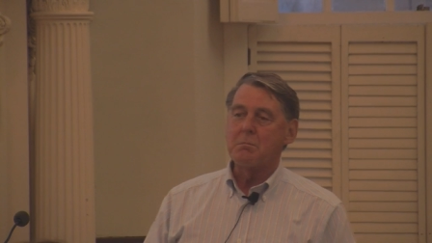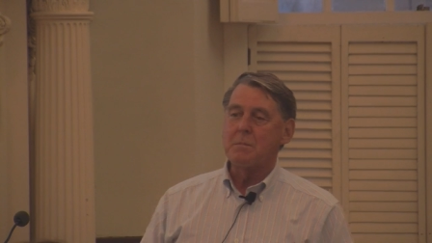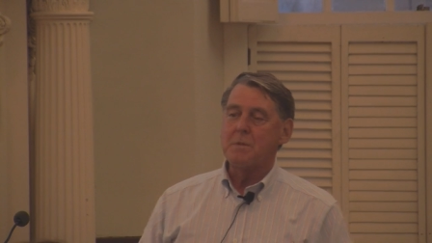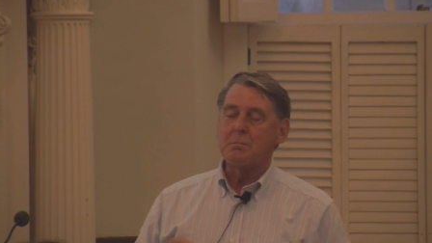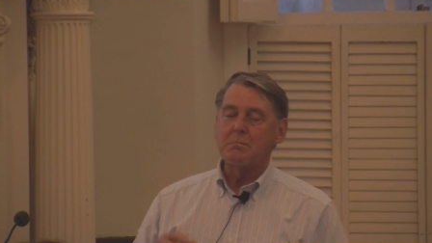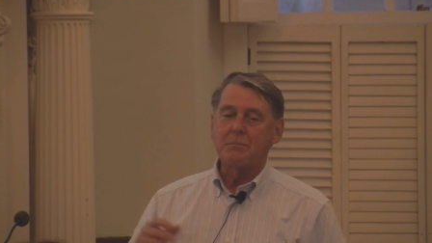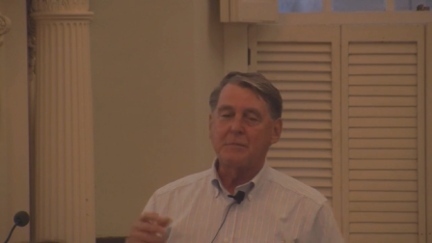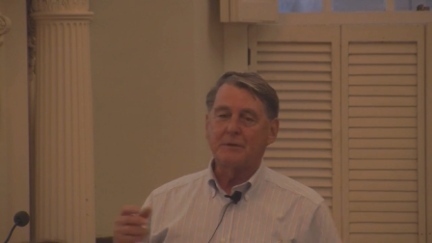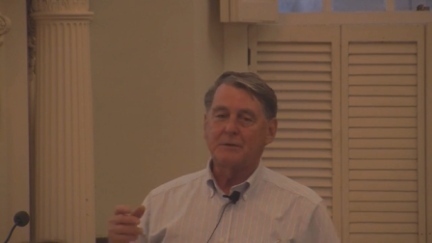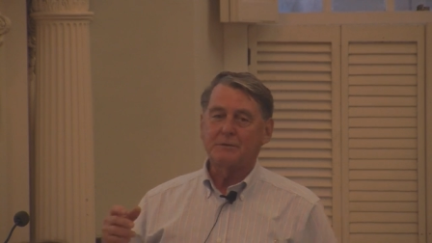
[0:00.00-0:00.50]

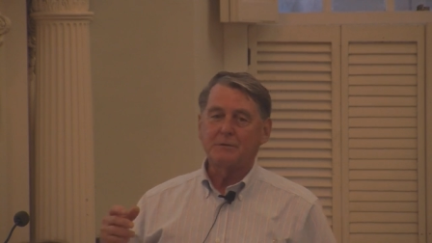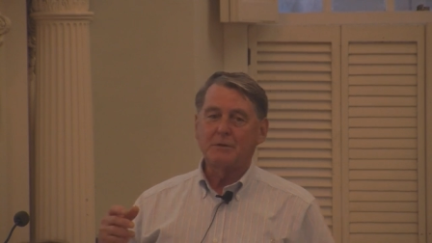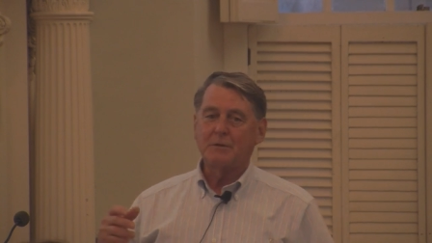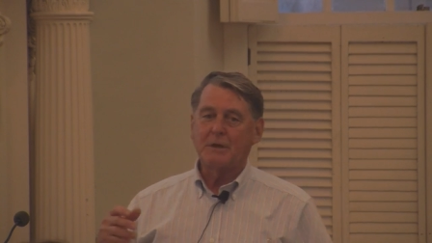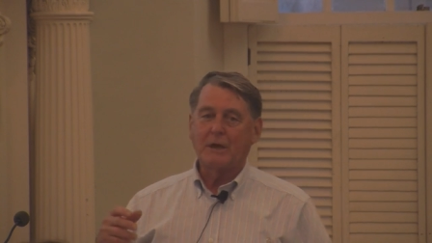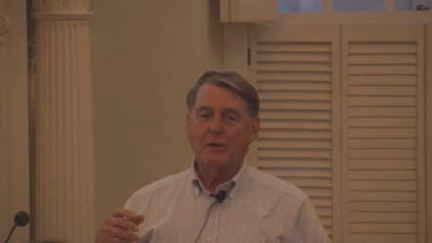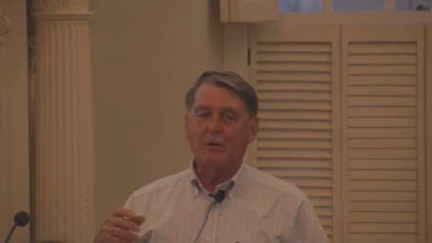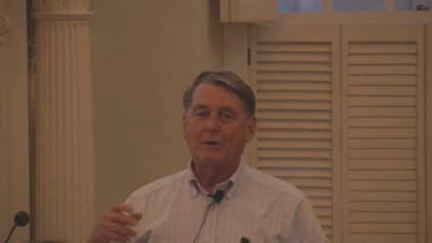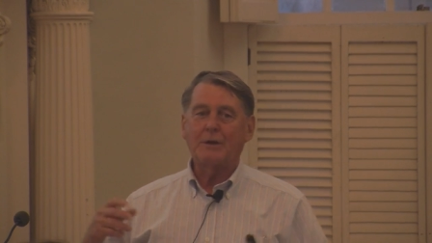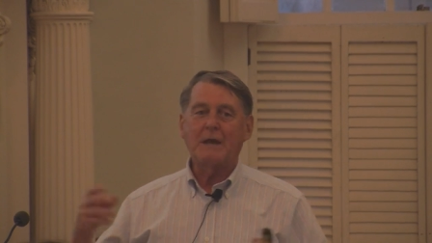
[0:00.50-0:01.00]

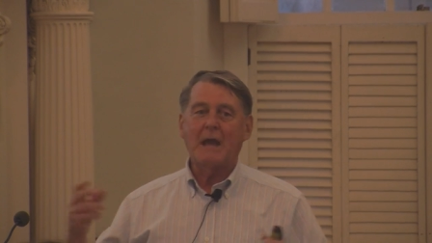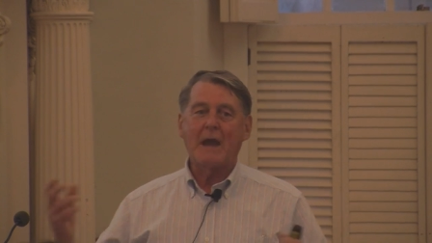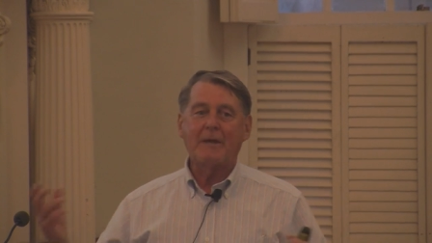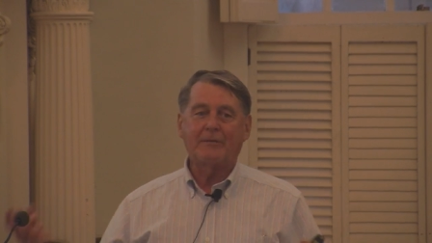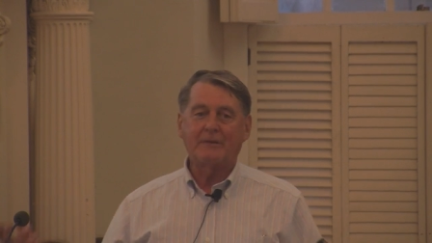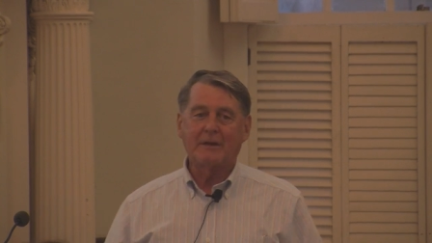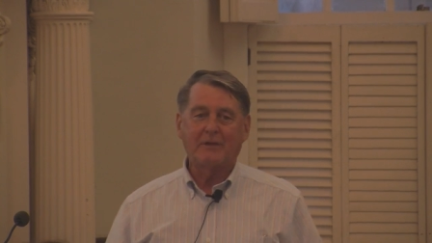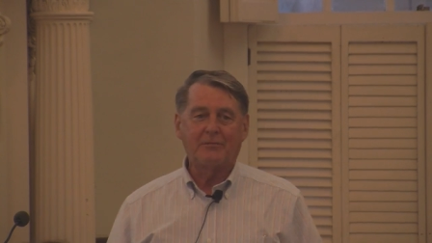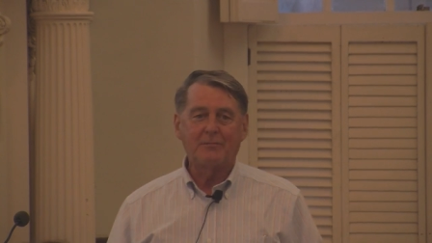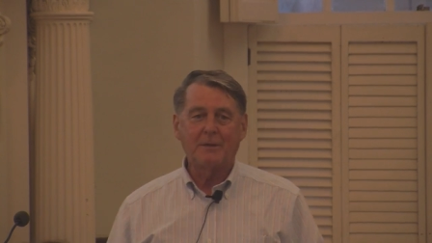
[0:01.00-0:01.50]
they couldn't
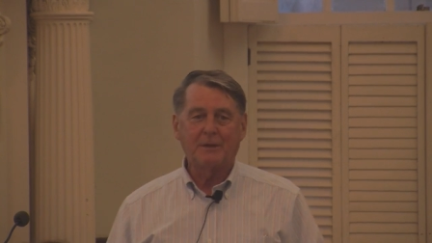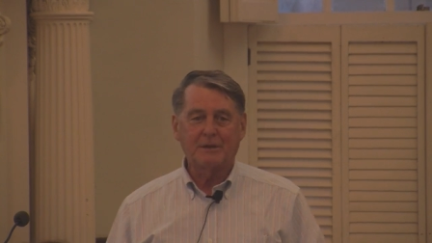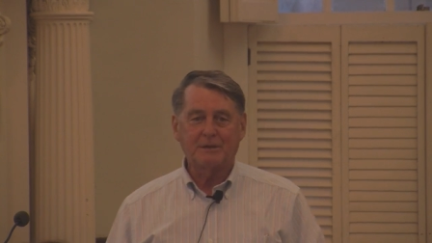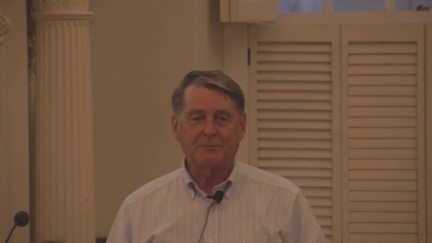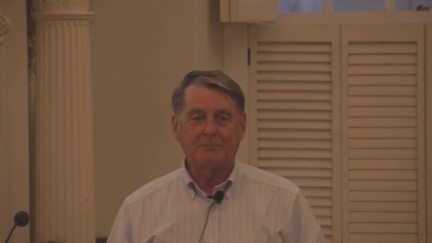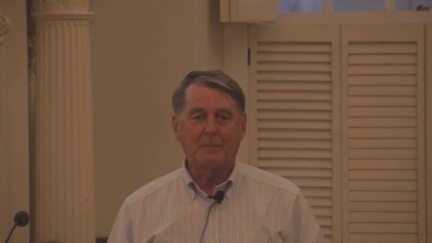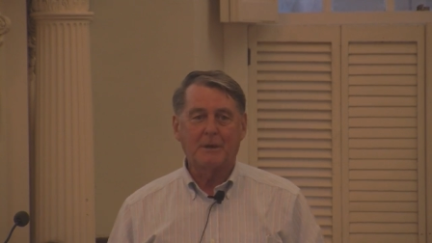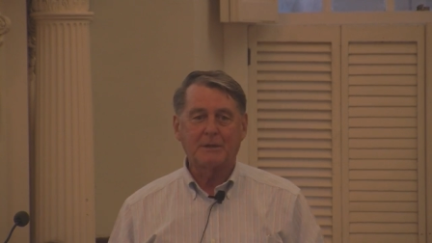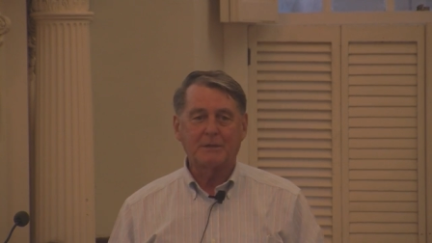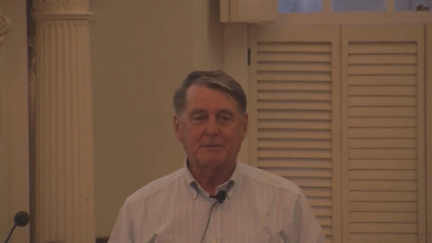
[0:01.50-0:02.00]
have enough
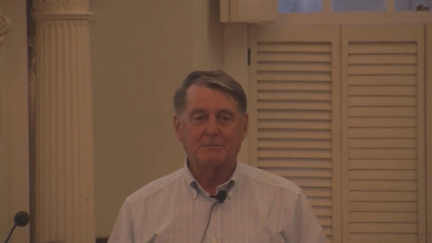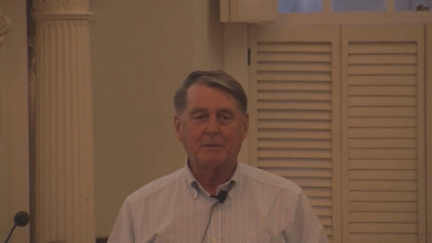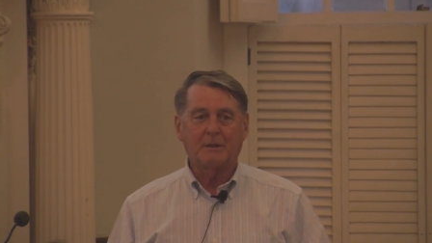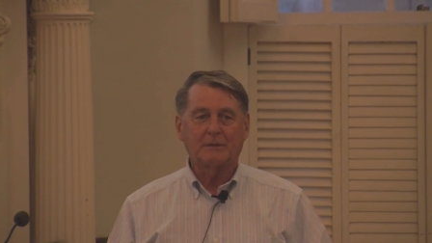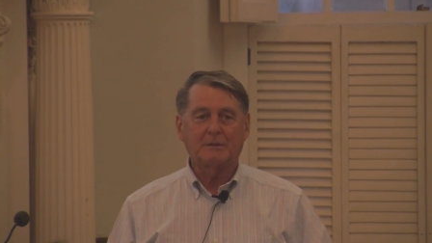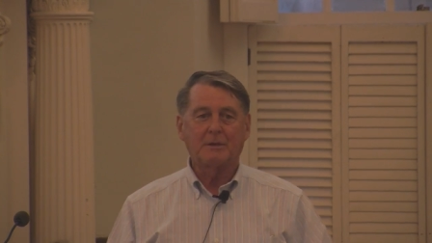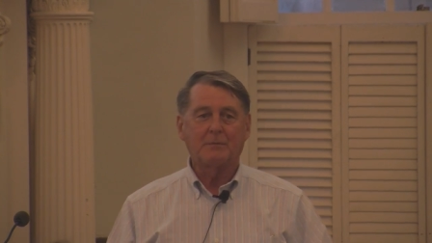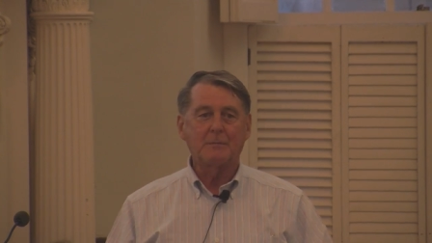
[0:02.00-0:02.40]
mother's milk.